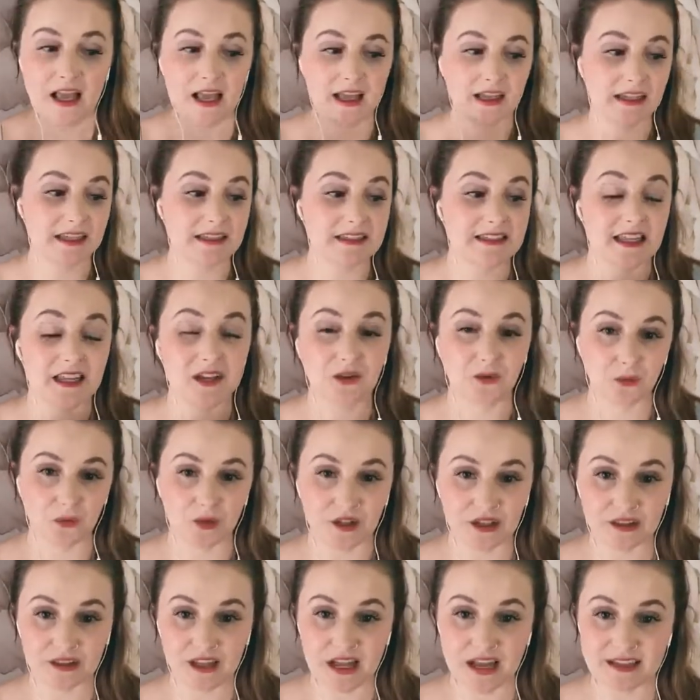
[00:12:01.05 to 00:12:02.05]
Because they
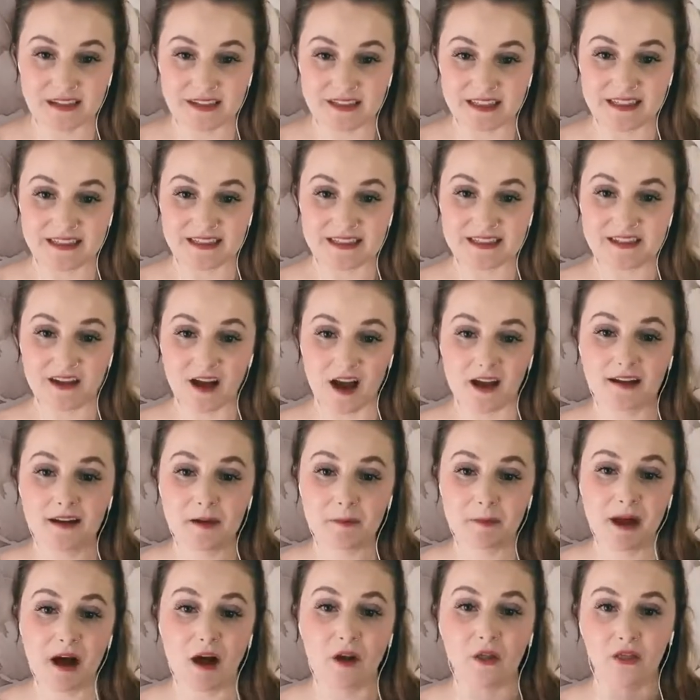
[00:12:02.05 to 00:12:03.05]
realize it's not
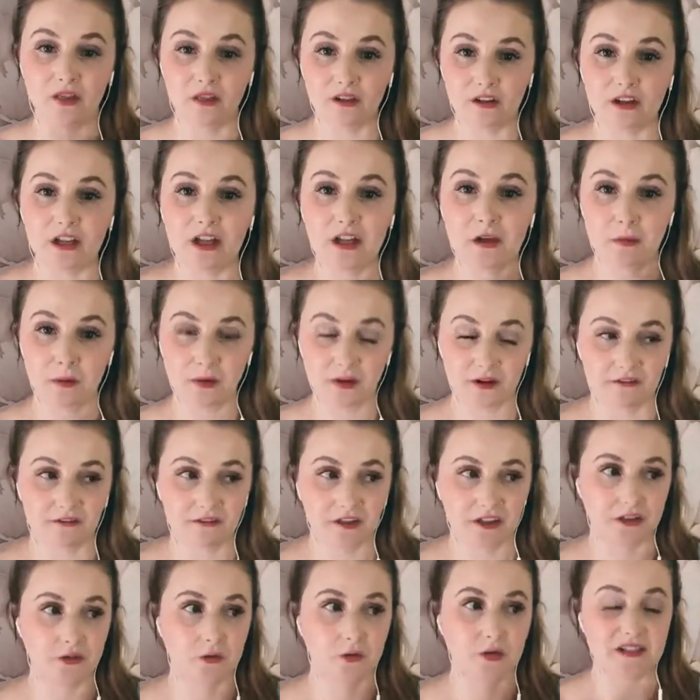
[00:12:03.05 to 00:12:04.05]
about looking
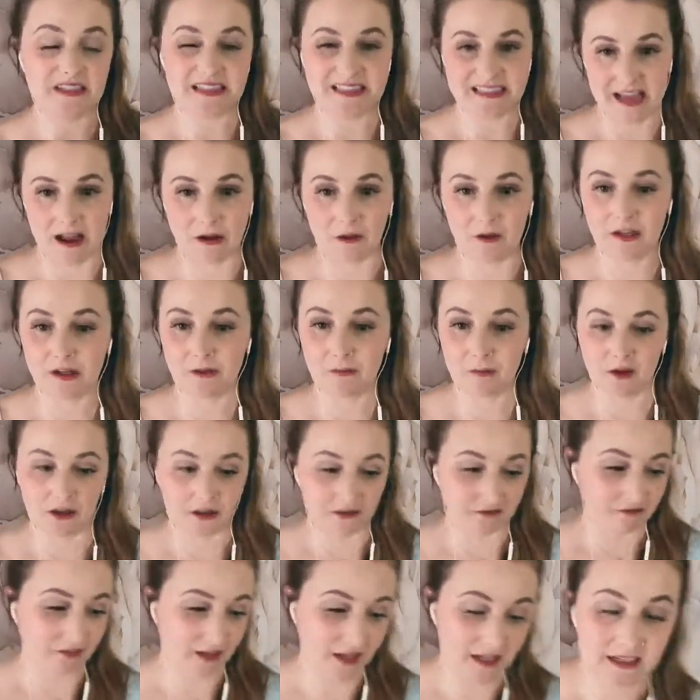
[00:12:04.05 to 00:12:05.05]
perfect or sounding
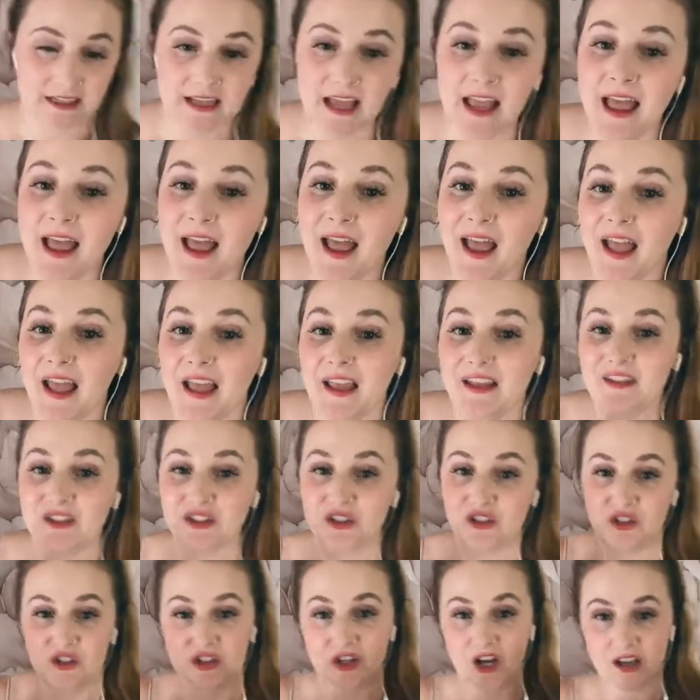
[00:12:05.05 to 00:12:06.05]
perfect.
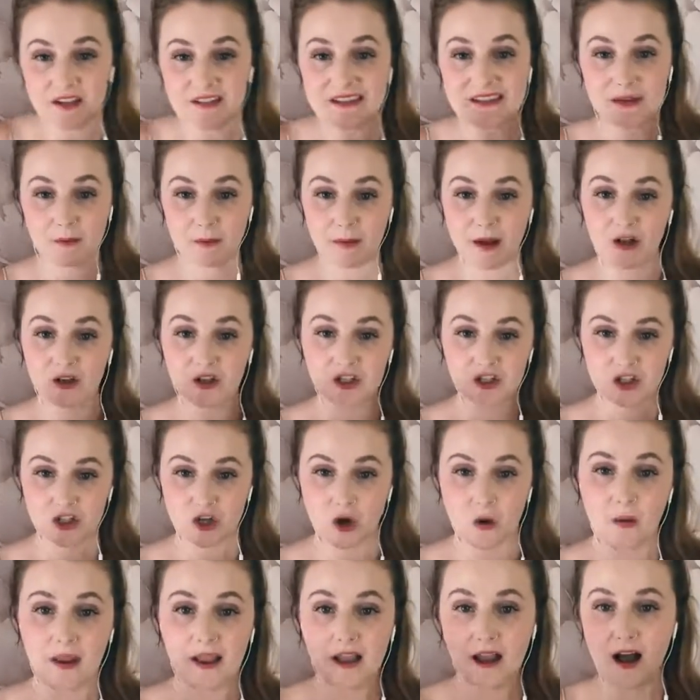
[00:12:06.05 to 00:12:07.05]
It's just about
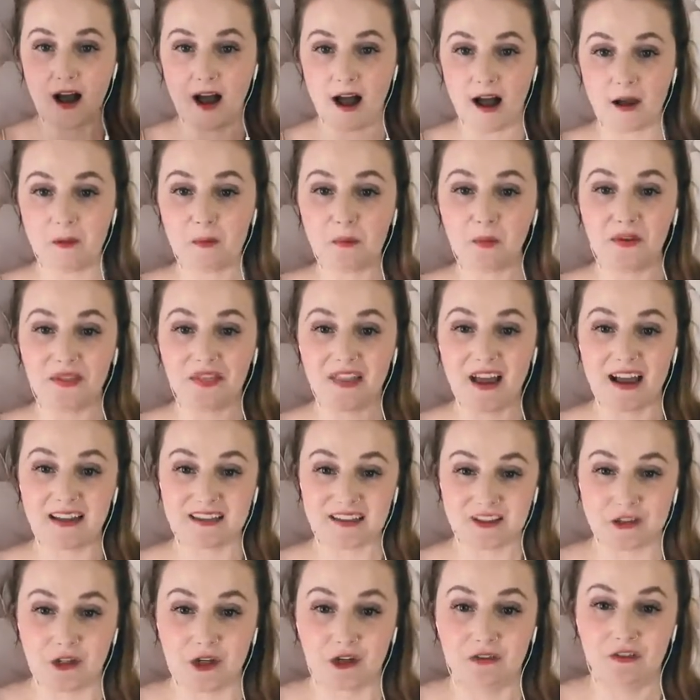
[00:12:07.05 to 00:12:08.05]
showing up with that
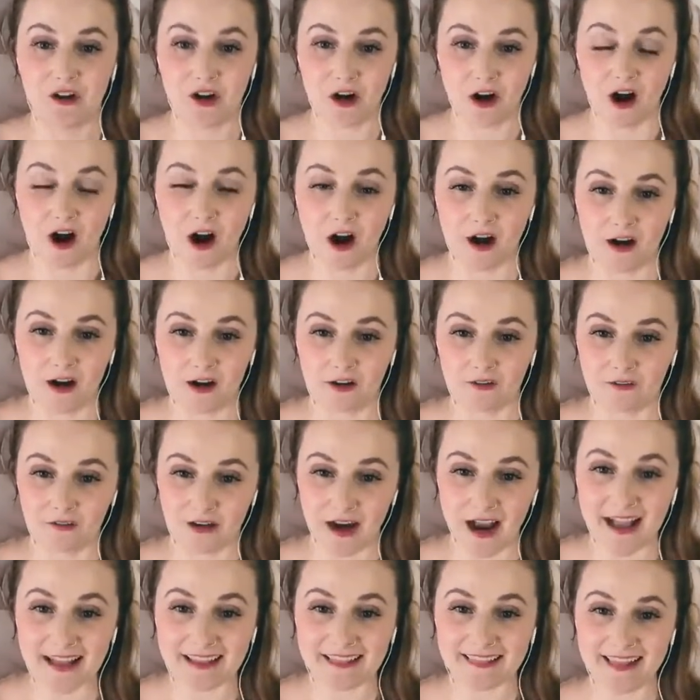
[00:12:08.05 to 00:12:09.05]
servant heart,
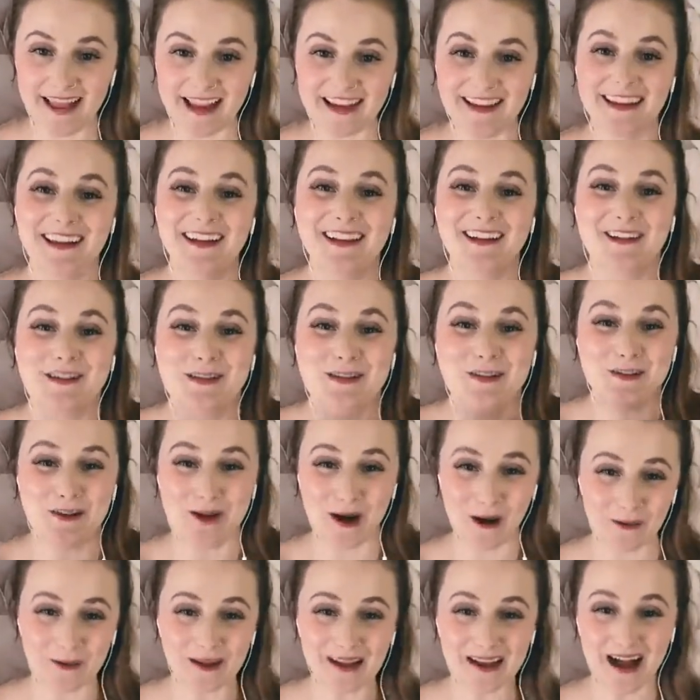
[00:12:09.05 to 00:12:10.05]
right? Like
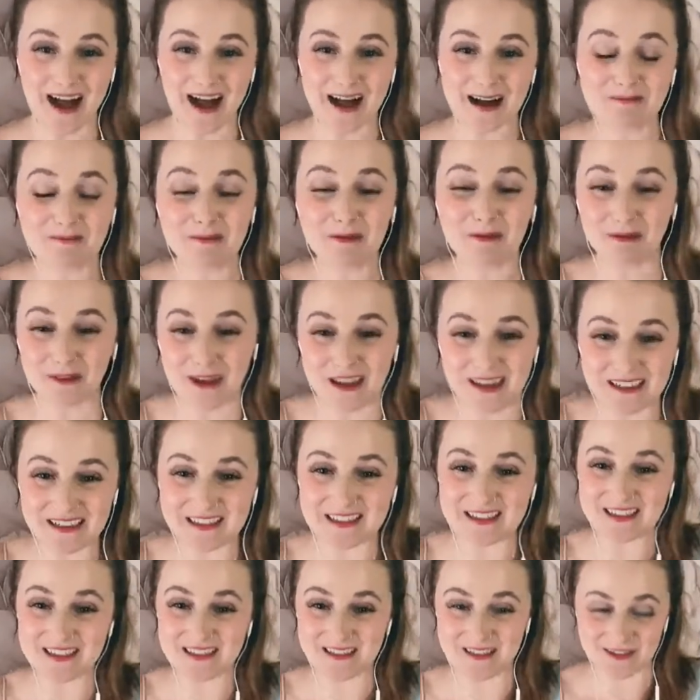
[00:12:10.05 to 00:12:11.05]
showing up
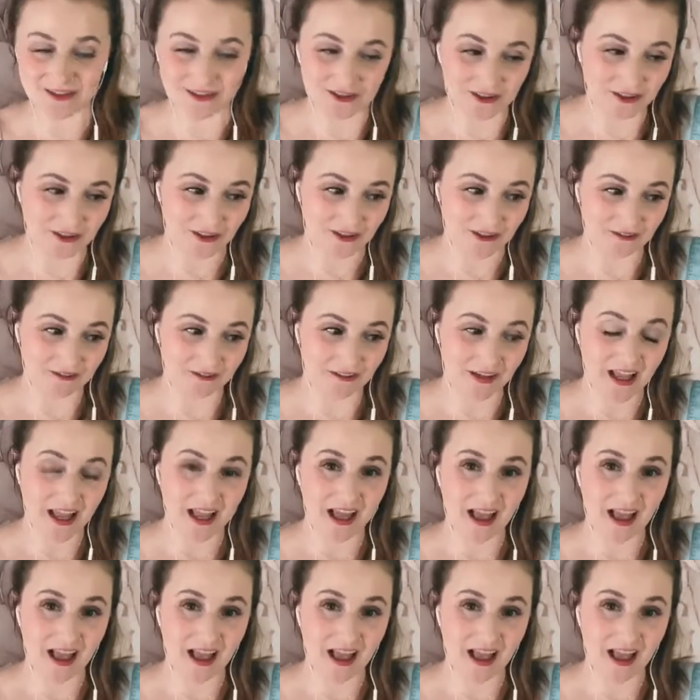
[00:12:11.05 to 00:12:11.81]
ready to serve.